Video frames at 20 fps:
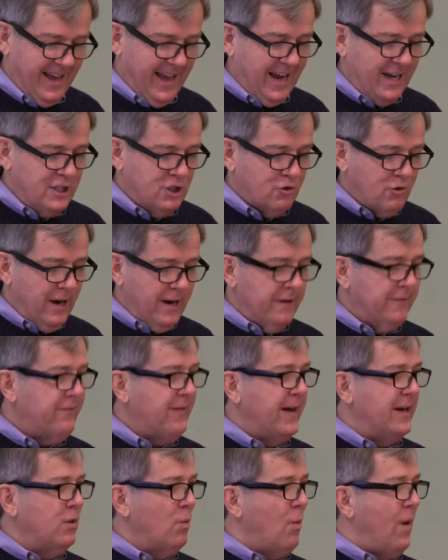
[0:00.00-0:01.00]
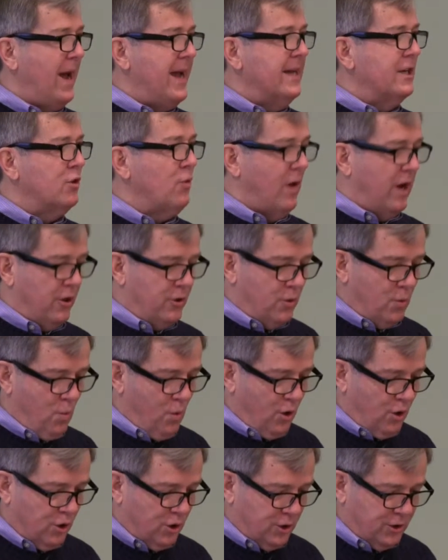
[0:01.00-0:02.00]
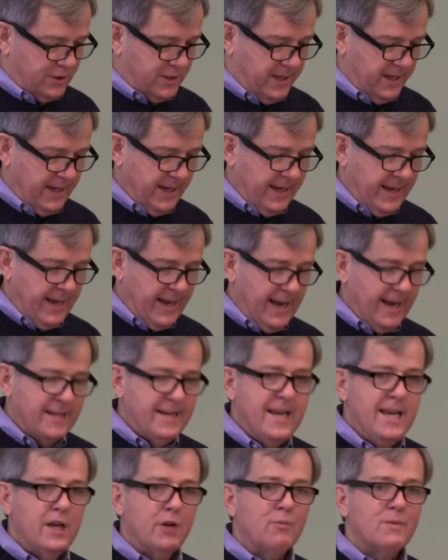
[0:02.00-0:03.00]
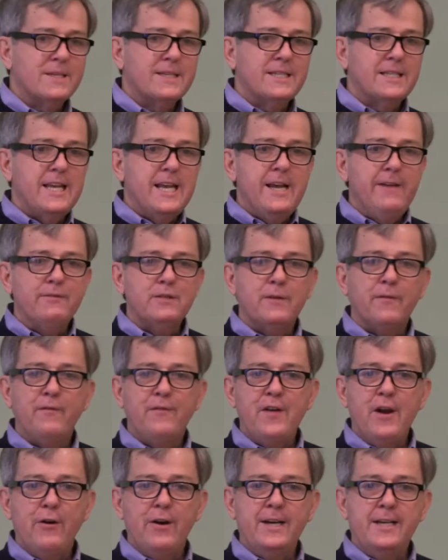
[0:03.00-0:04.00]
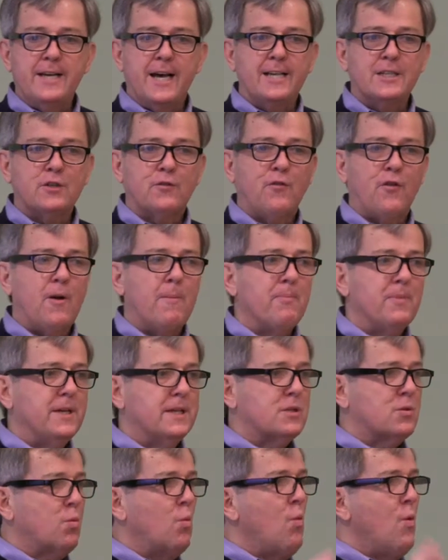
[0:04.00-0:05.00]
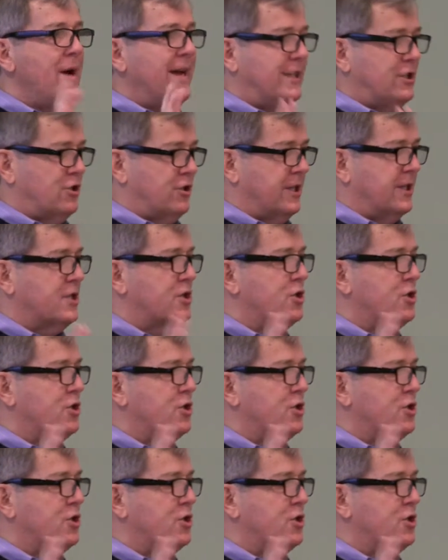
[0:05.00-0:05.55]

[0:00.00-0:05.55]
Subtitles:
And he's trying to find a way into other worlds. And he had received some fairy dust from this witch, the